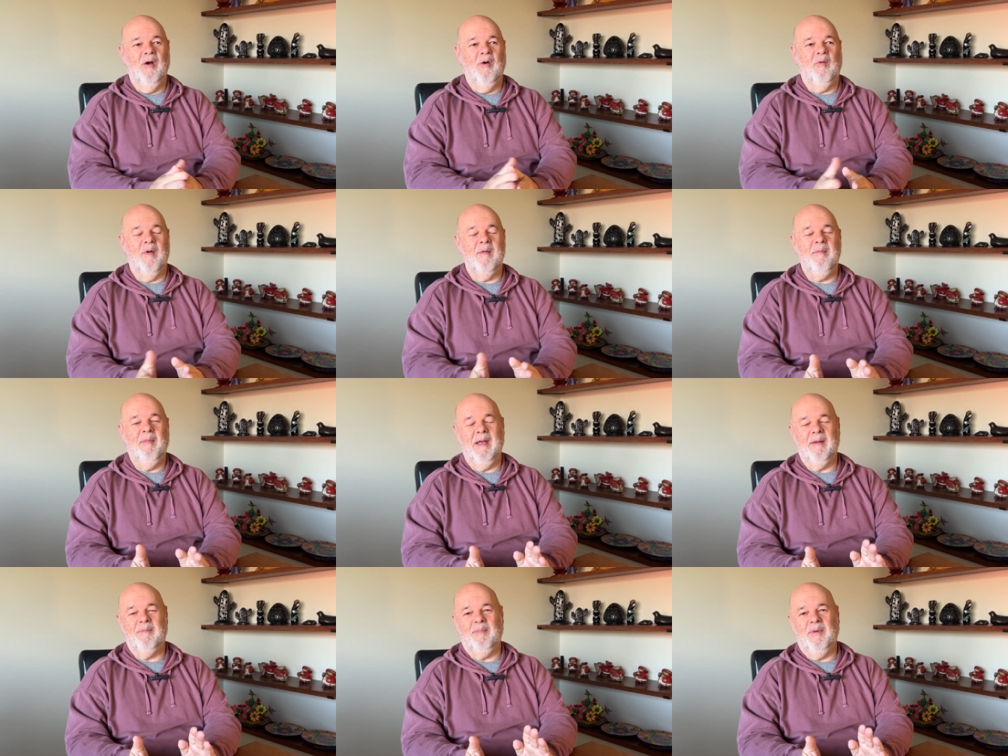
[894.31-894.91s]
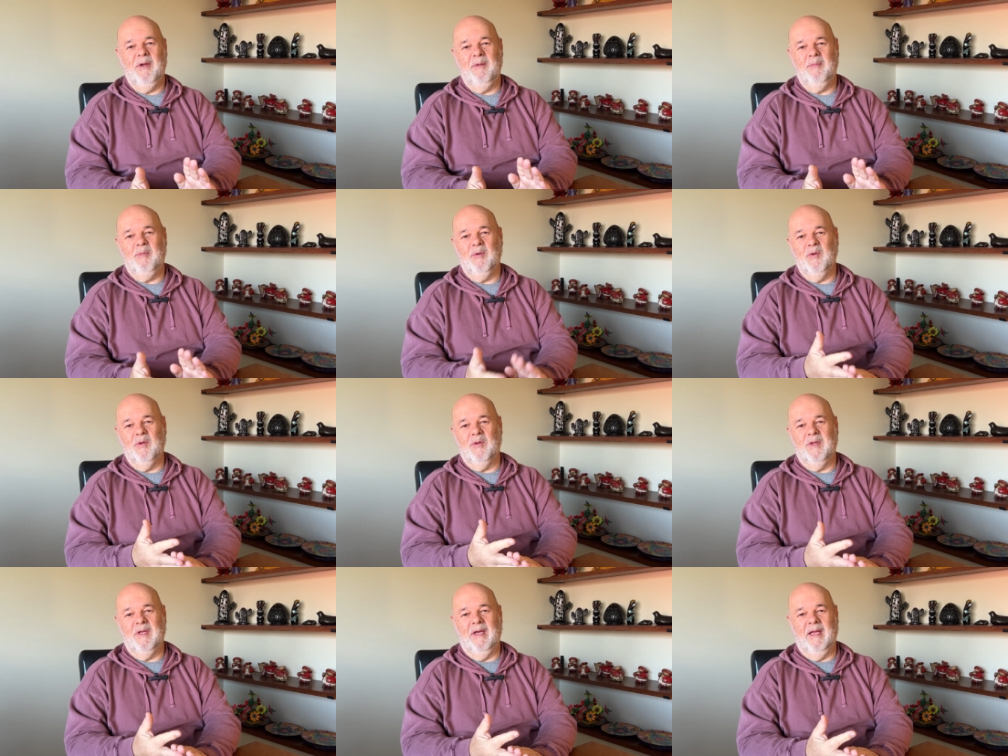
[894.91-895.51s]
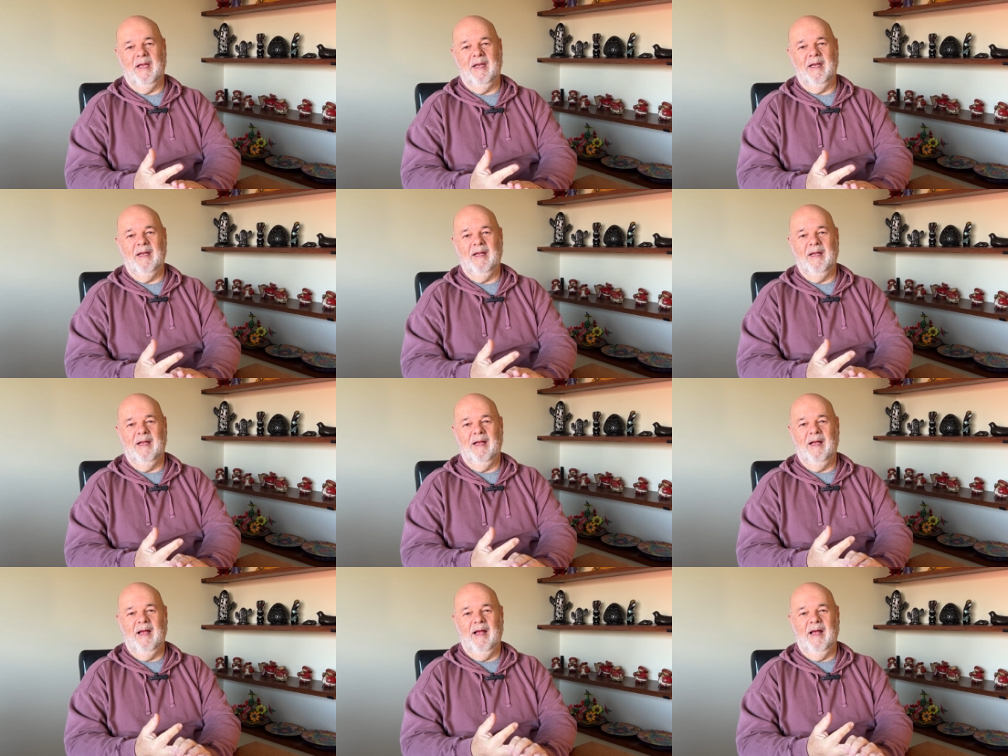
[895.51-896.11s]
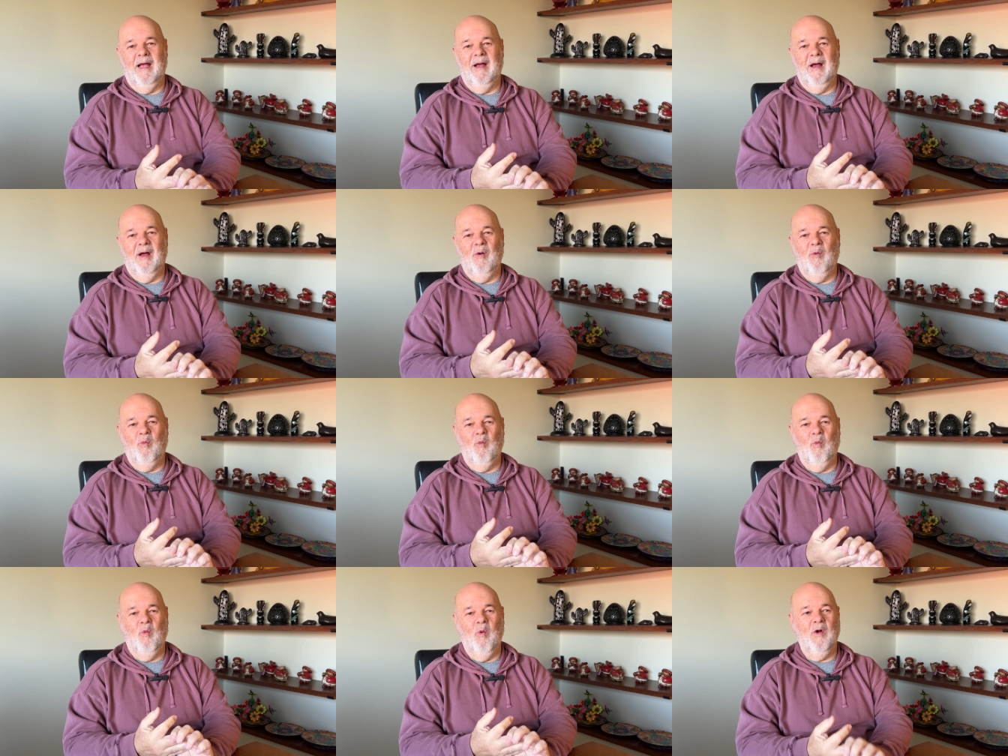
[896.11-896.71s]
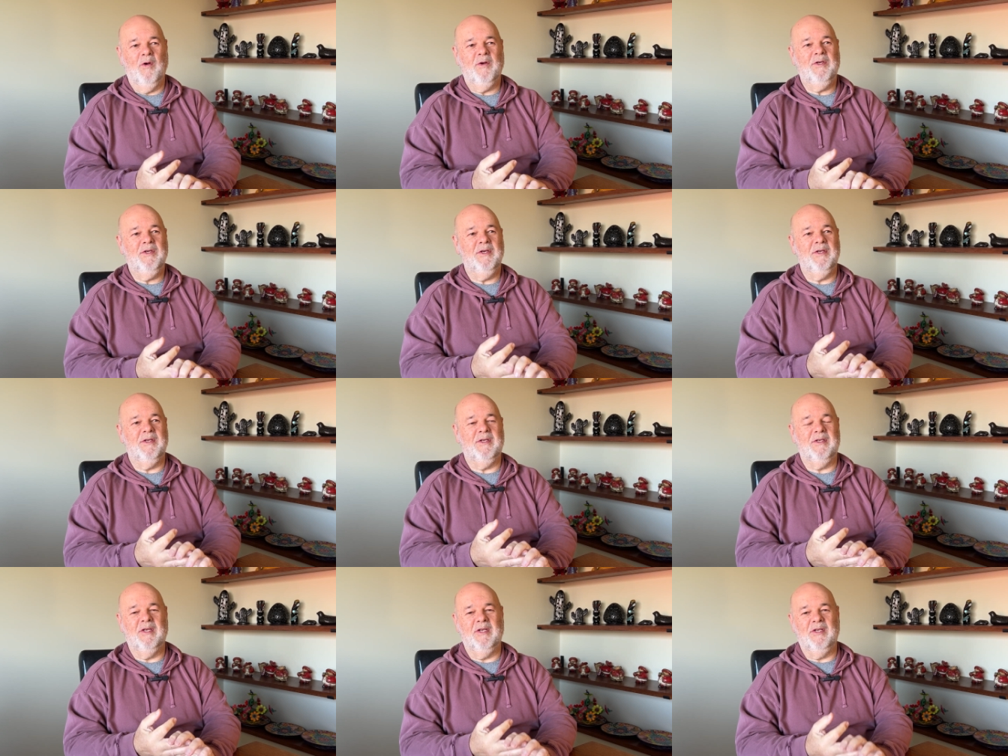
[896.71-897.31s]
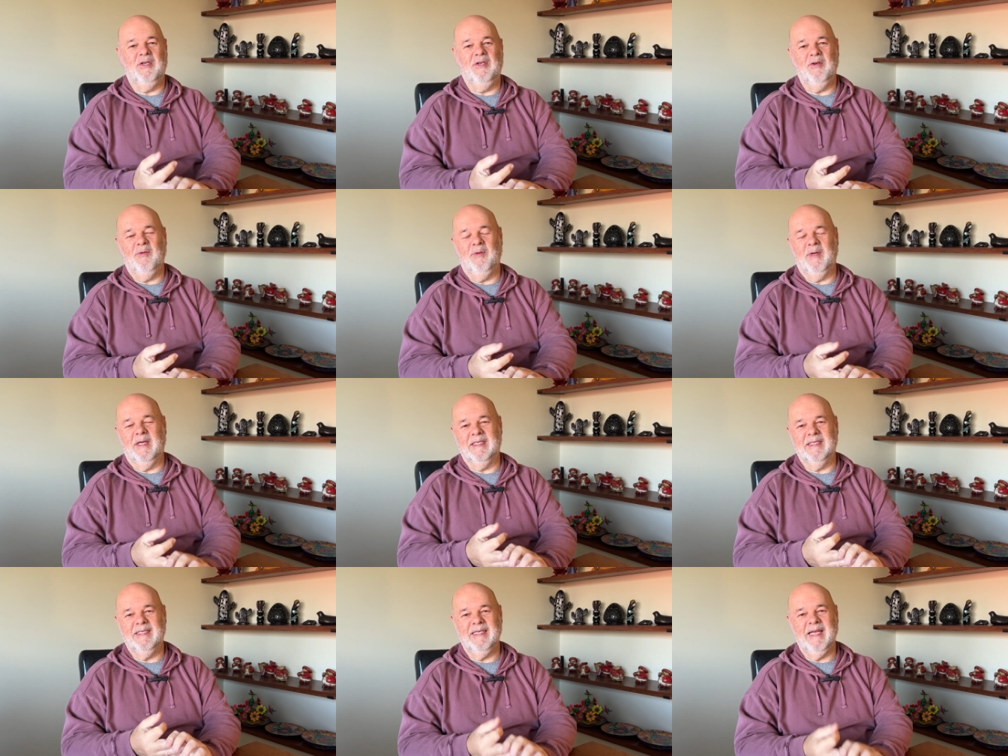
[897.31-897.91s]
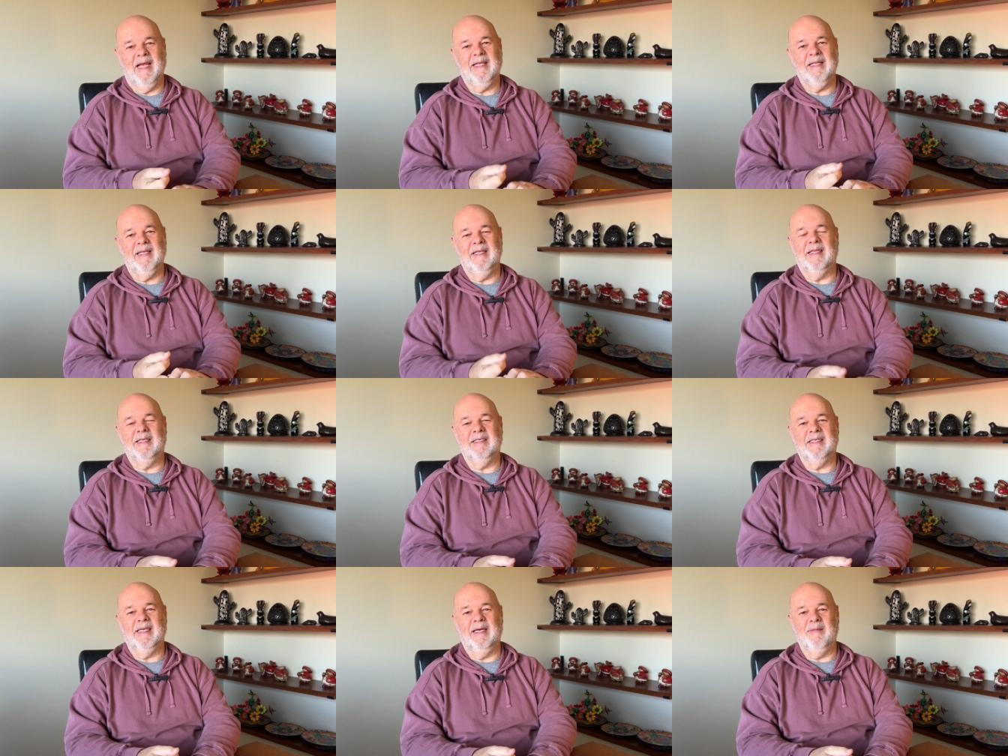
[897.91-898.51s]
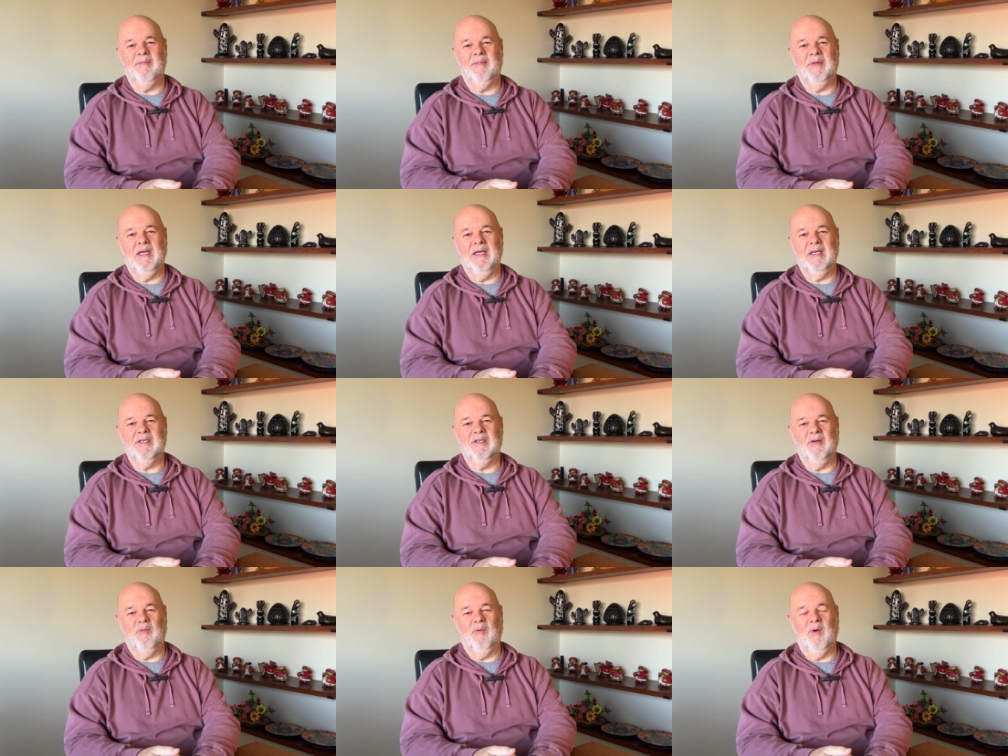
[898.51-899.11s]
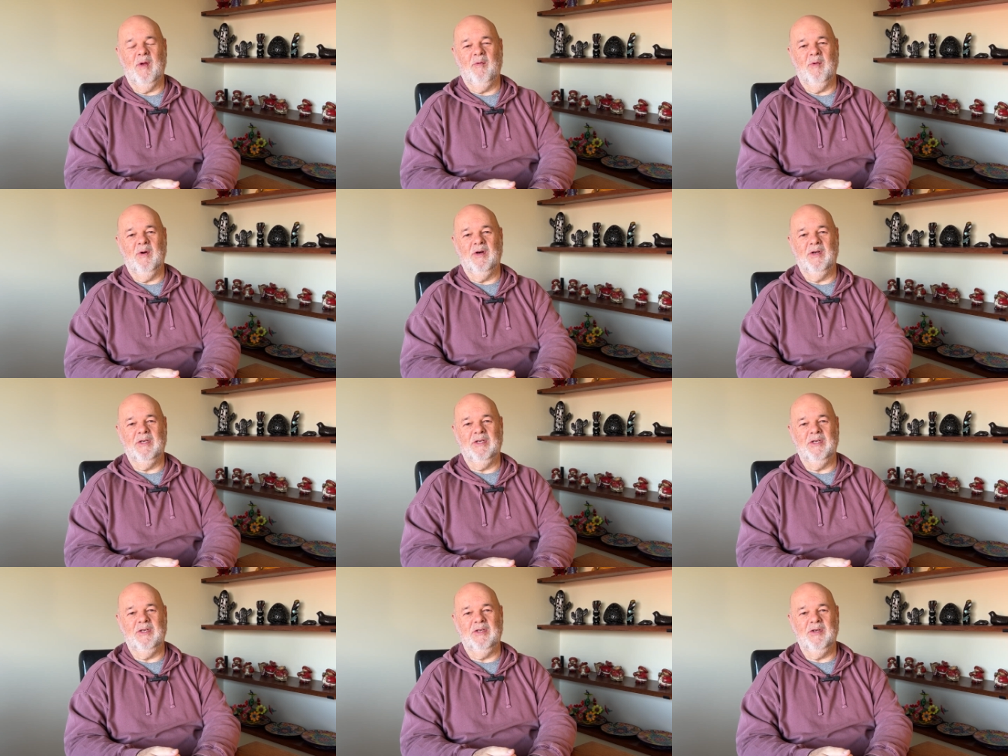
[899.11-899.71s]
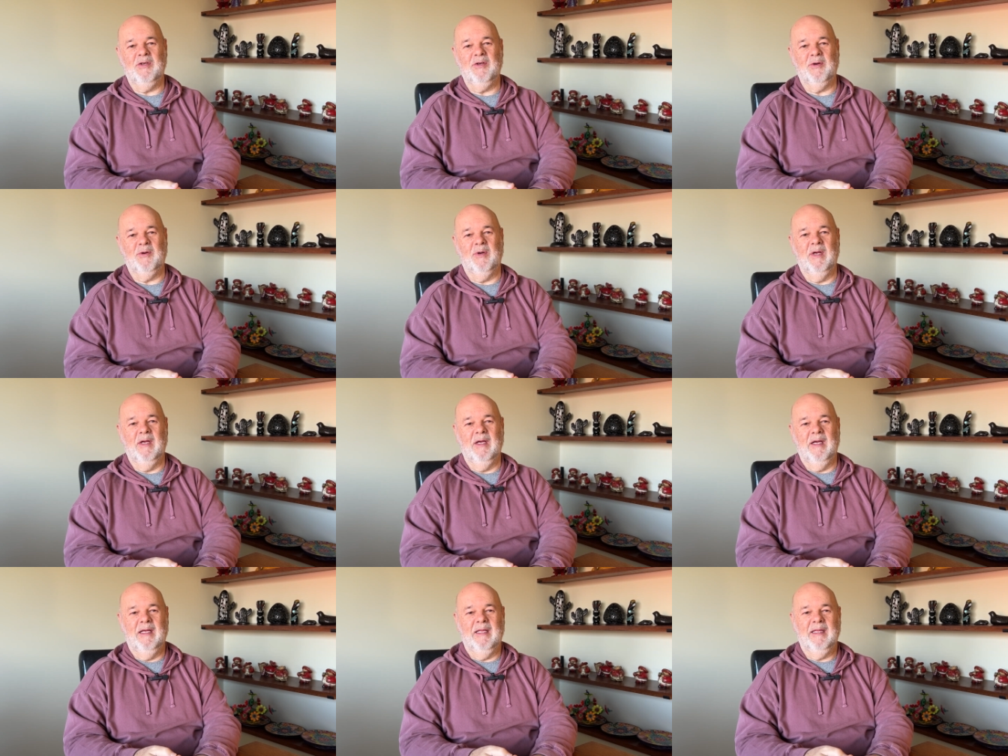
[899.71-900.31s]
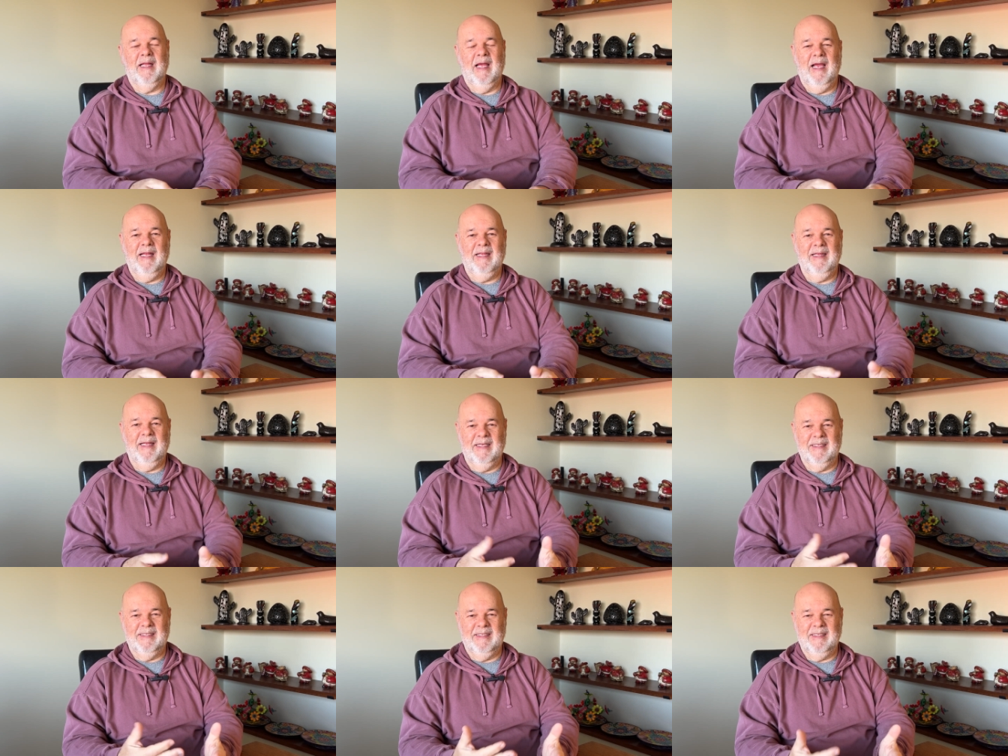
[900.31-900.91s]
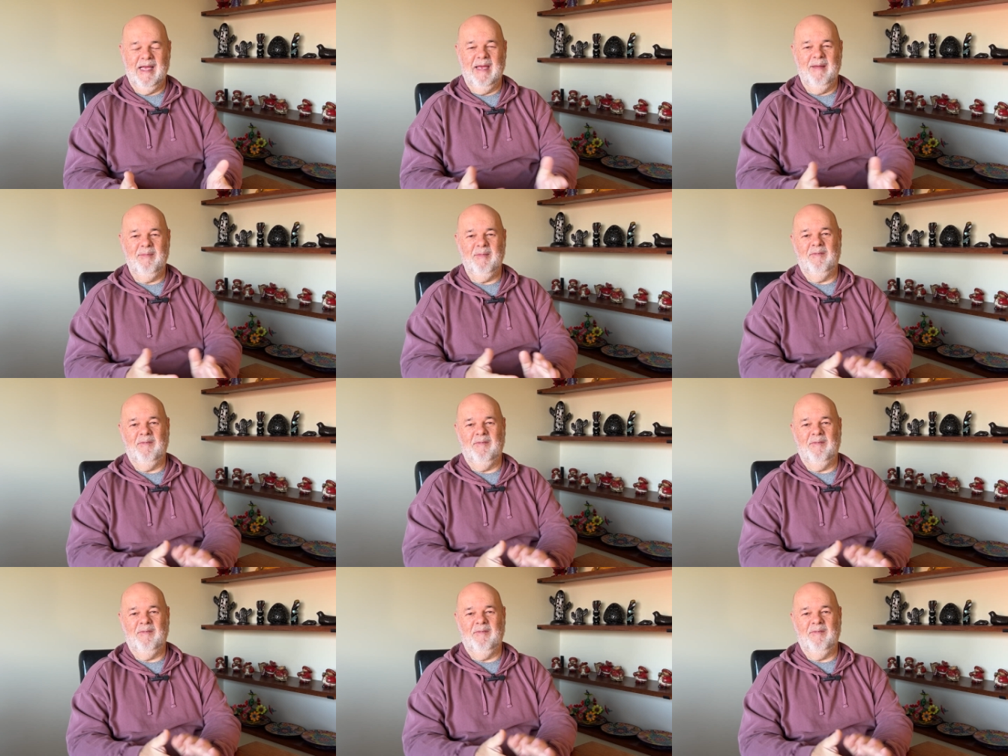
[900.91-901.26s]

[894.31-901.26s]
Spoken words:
We met people that wanted to do exactly the same things that we wanted to do. They had that same